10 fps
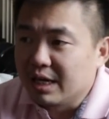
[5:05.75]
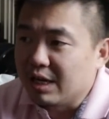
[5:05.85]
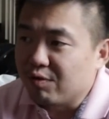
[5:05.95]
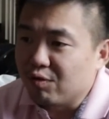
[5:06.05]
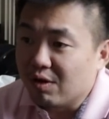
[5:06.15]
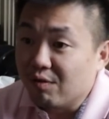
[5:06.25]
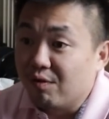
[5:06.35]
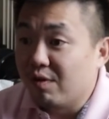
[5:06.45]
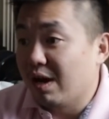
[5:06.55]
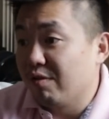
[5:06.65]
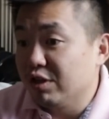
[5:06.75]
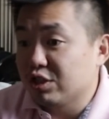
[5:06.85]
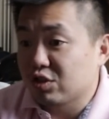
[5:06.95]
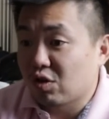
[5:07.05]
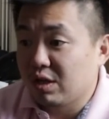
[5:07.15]
If you are very
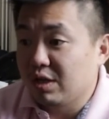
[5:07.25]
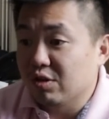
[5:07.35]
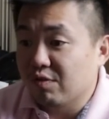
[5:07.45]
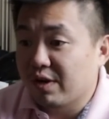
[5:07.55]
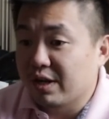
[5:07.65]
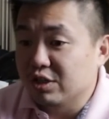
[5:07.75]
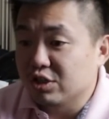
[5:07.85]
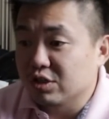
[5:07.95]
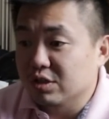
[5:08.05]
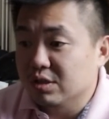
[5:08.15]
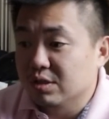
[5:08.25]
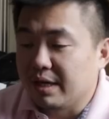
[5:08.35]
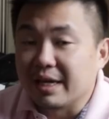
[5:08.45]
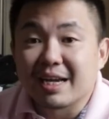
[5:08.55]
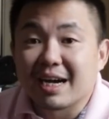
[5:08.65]
solid in your financial
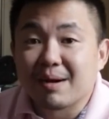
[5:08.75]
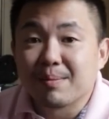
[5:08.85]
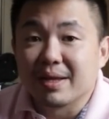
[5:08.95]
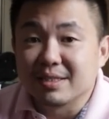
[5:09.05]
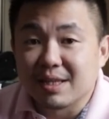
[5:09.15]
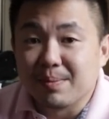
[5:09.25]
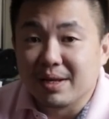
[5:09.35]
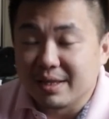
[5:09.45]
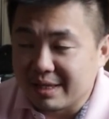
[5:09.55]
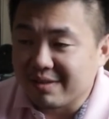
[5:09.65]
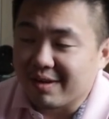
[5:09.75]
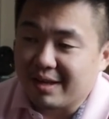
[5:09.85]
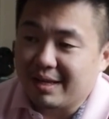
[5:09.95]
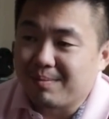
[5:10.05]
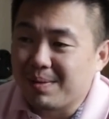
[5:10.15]
income and stability, right,
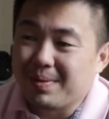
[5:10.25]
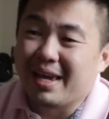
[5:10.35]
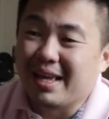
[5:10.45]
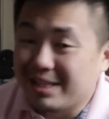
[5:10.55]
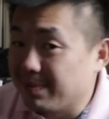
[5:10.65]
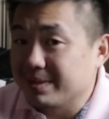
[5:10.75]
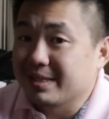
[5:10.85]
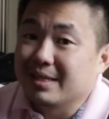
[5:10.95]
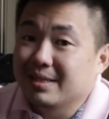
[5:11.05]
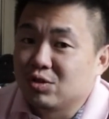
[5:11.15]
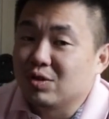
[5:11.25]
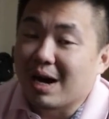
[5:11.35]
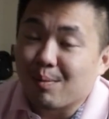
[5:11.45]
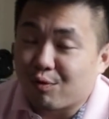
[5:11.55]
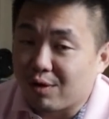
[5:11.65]
then maybe 80%. So the
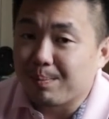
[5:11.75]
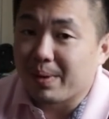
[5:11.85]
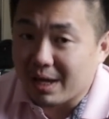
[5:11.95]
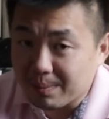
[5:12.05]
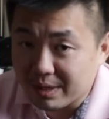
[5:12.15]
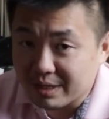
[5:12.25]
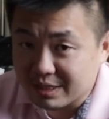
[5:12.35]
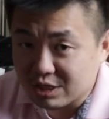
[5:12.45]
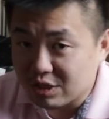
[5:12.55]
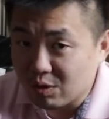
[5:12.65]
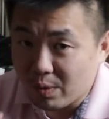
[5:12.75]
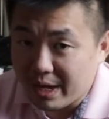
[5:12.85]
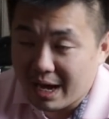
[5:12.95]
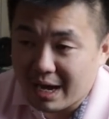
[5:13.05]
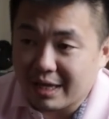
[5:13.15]
upfront payment is actually way
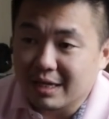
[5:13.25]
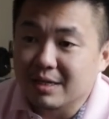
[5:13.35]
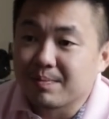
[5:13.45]
higher.